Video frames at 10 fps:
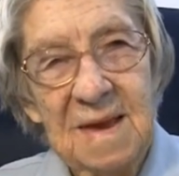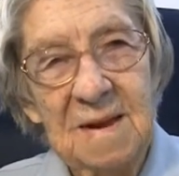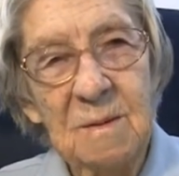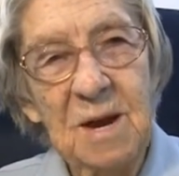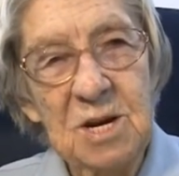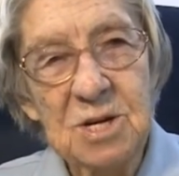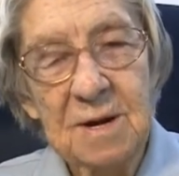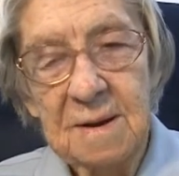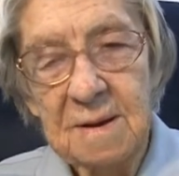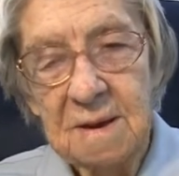in a
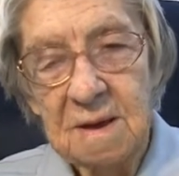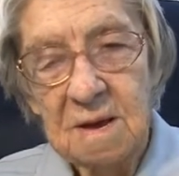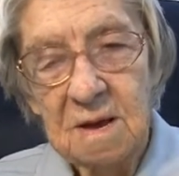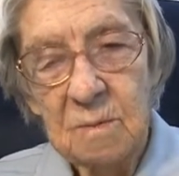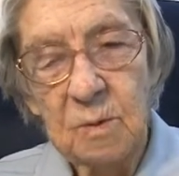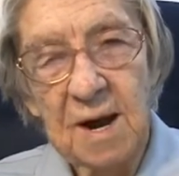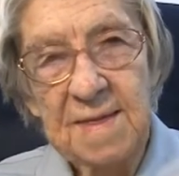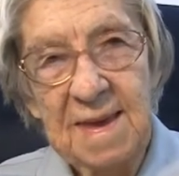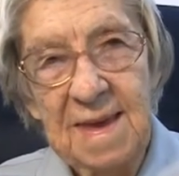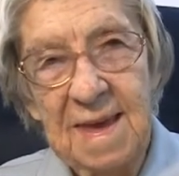measure,
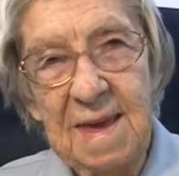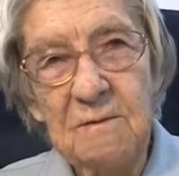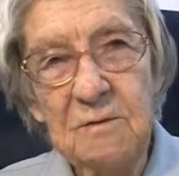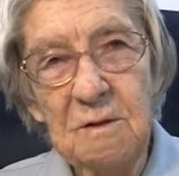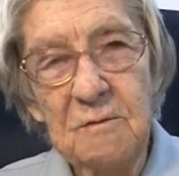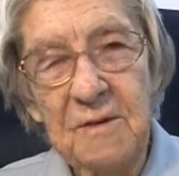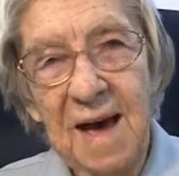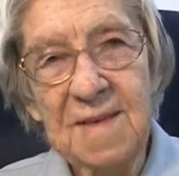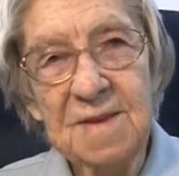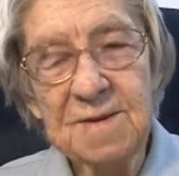why the evil
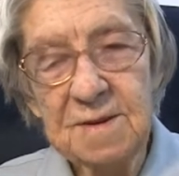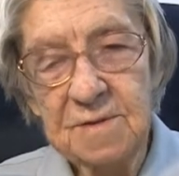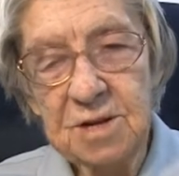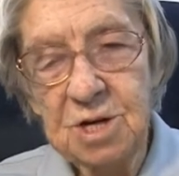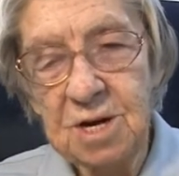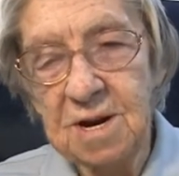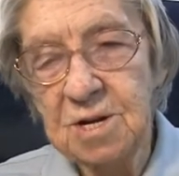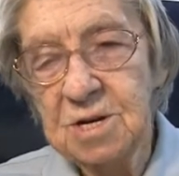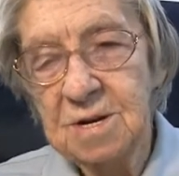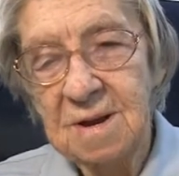fathers of the
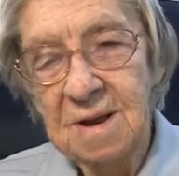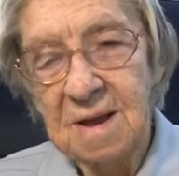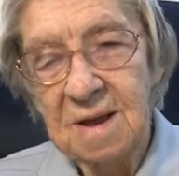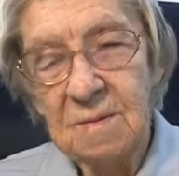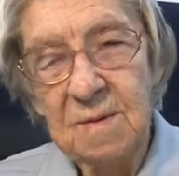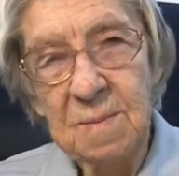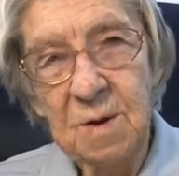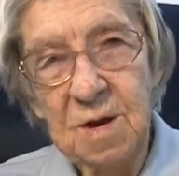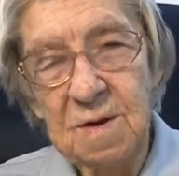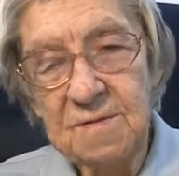church
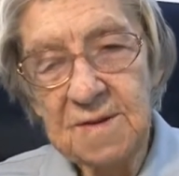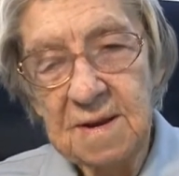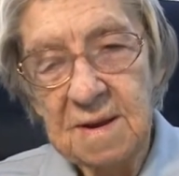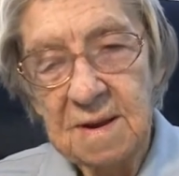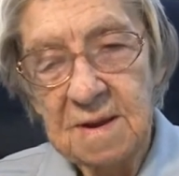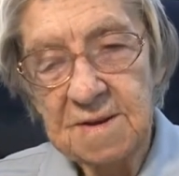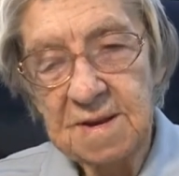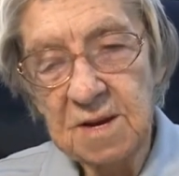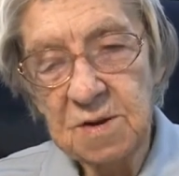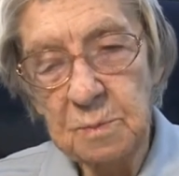removed
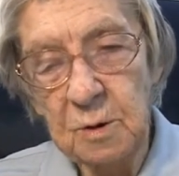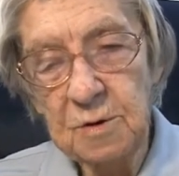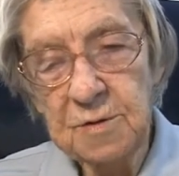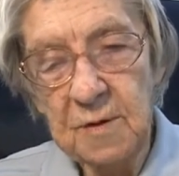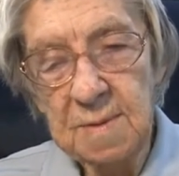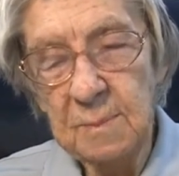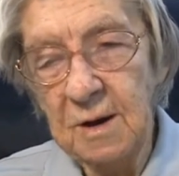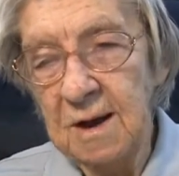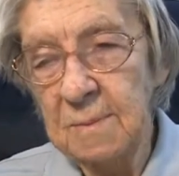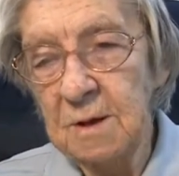such books from the
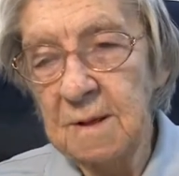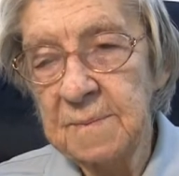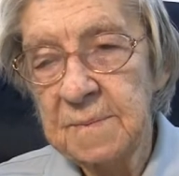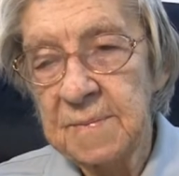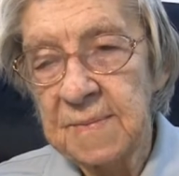Bible